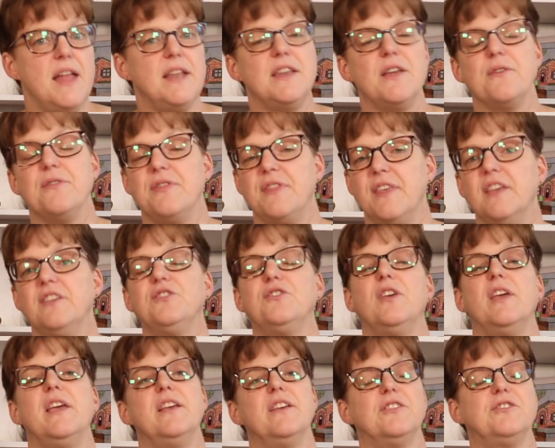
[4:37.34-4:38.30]
Now, this
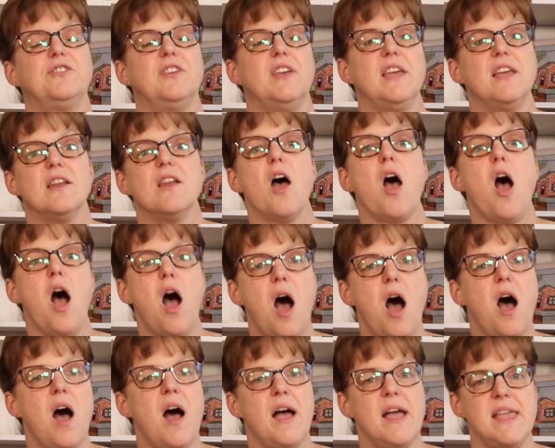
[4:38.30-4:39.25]
is in
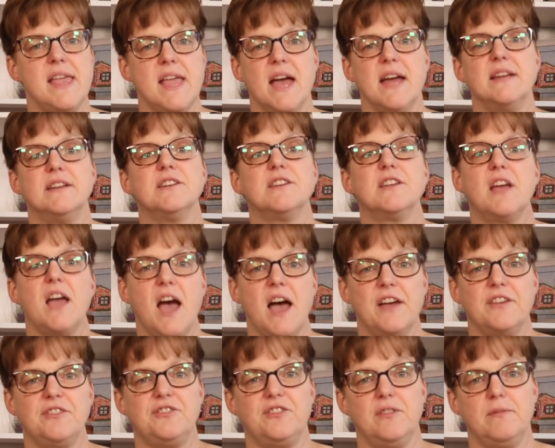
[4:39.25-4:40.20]
high-end
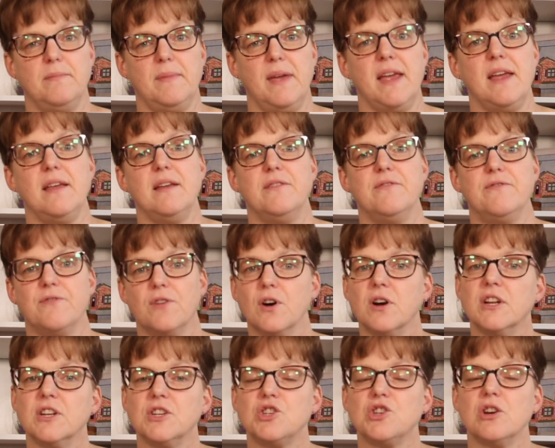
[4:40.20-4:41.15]
custom-made
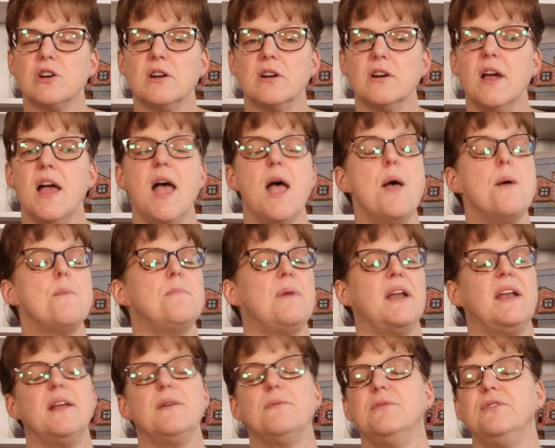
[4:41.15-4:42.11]
furniture,
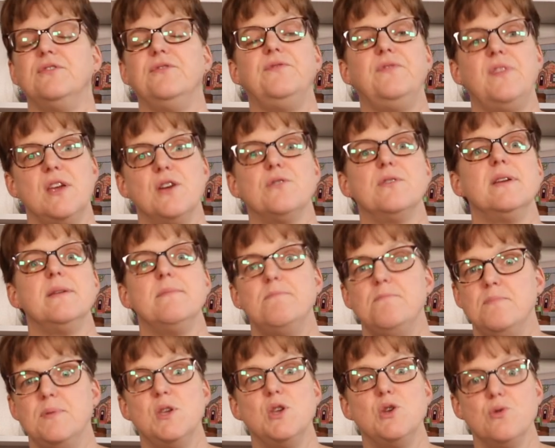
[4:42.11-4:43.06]
but it was very
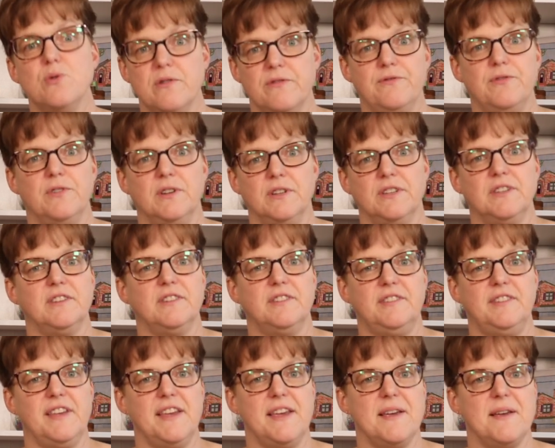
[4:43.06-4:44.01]
beautiful to
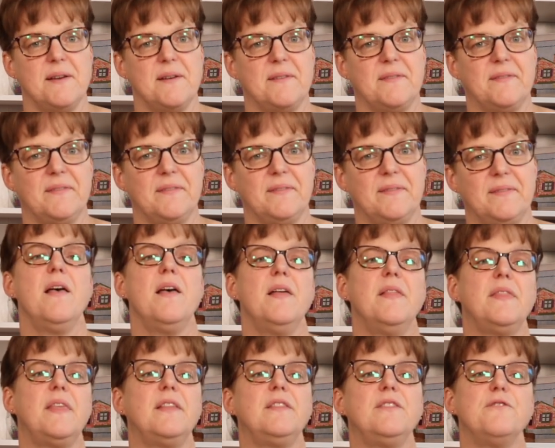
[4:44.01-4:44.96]
see.
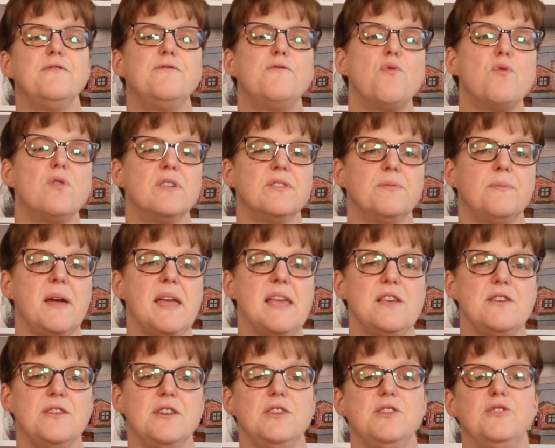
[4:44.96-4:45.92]
Then the fourth way
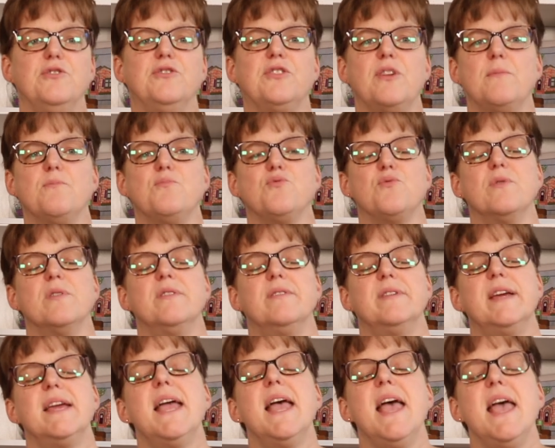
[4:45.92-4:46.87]
you can use
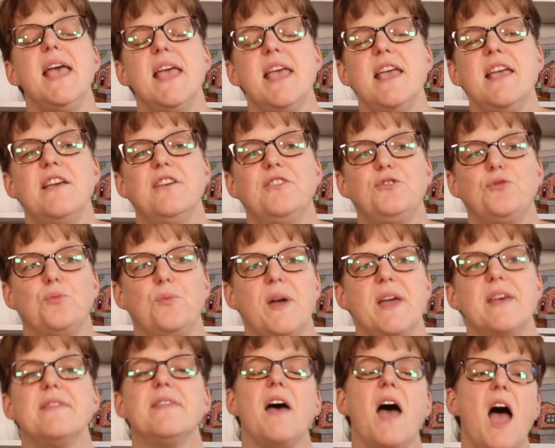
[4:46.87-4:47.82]
embroidery is
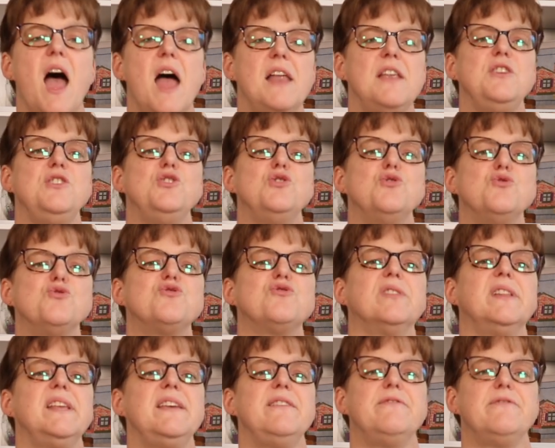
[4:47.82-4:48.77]
with
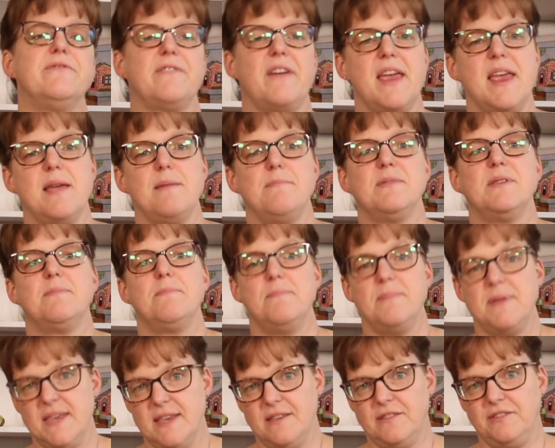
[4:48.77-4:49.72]
unusually framed
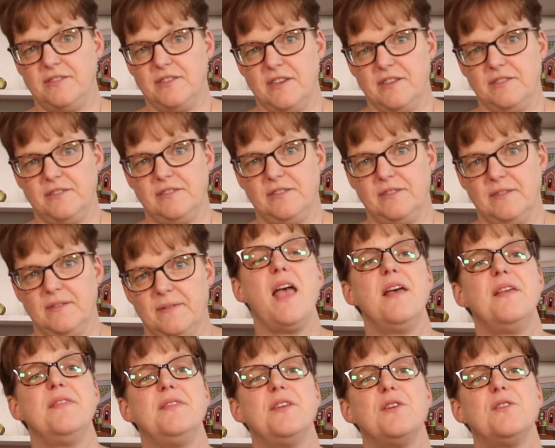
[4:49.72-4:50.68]
pieces.
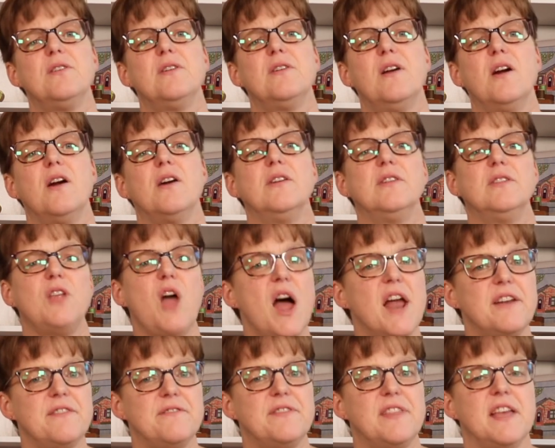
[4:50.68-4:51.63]
There are a
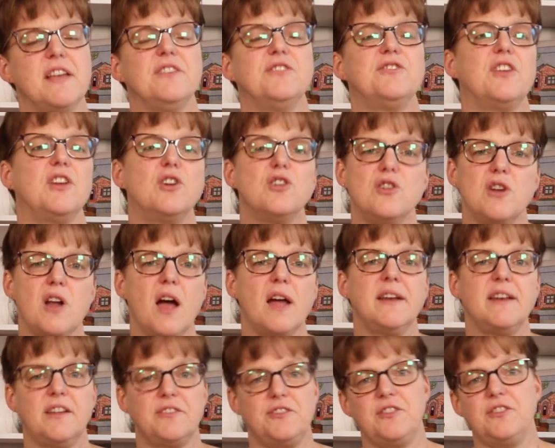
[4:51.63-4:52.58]
lot of things that are
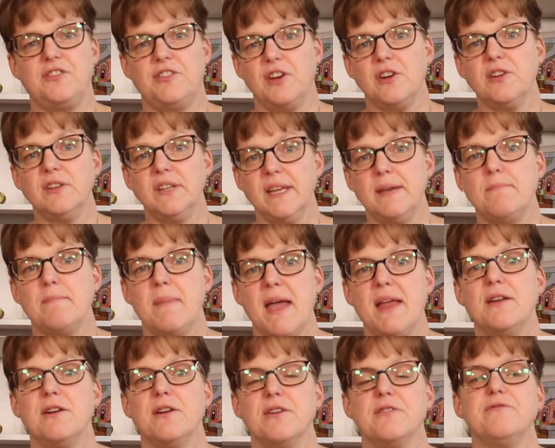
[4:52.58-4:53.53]
not necessarily
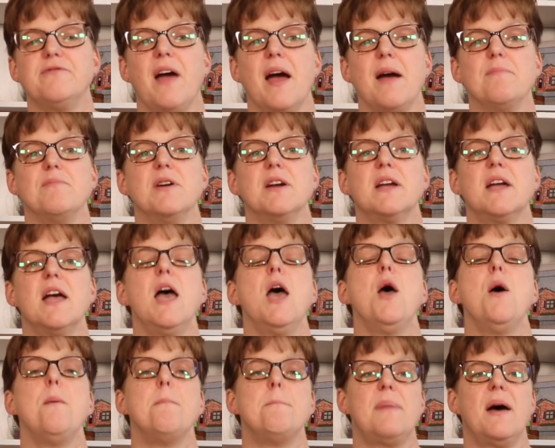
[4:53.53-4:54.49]
made out of fabric,
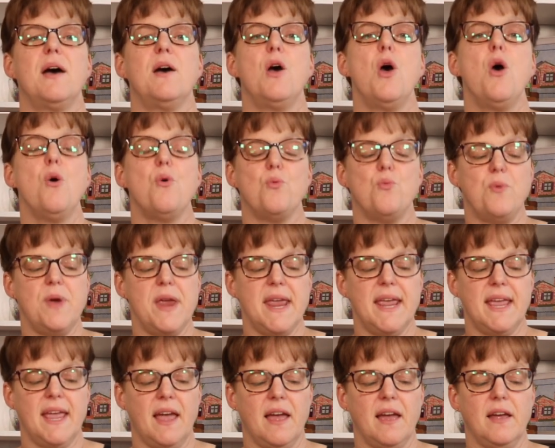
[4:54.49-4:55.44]
but we
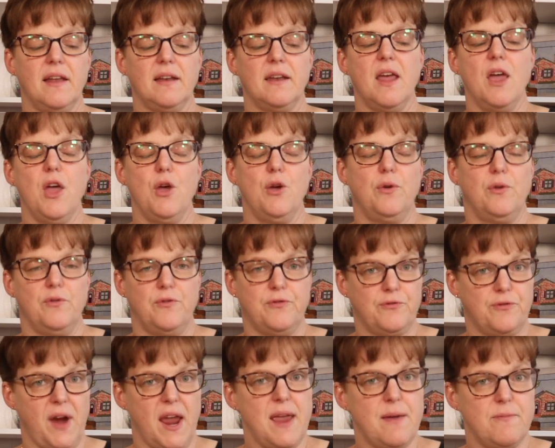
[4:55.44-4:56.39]
can
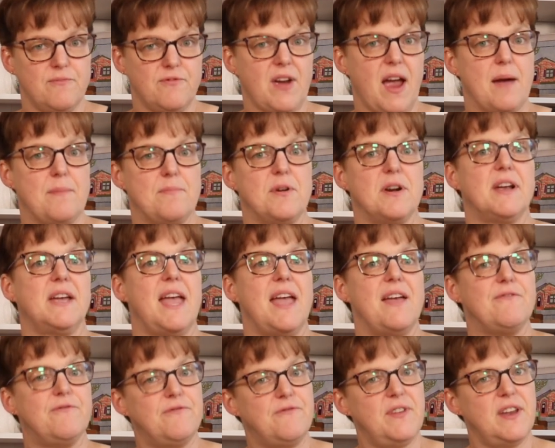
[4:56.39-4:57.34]
frame fabric
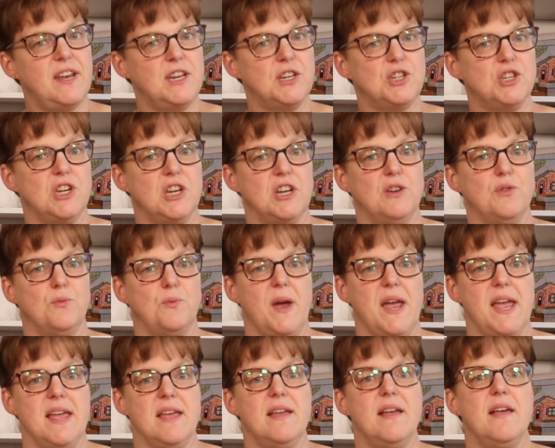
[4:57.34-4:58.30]
and finish it in a
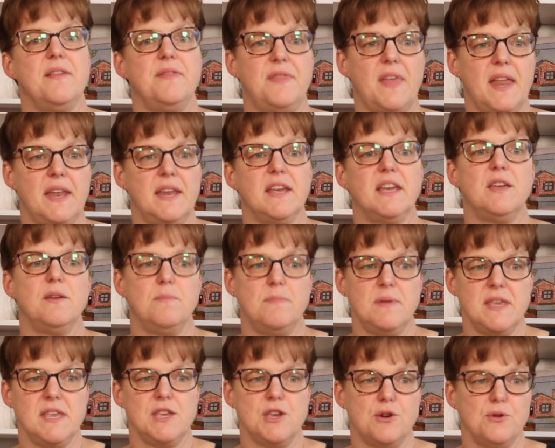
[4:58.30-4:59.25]
way that it can
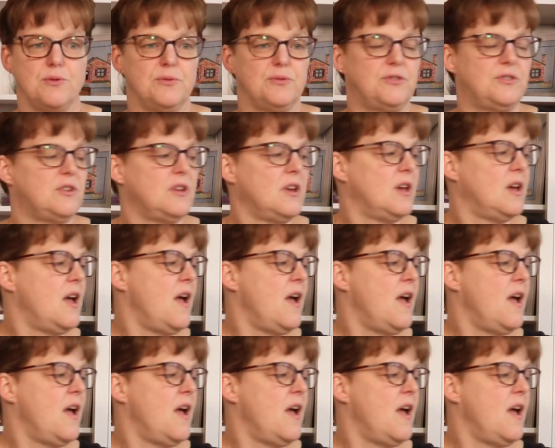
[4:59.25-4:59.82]
be used.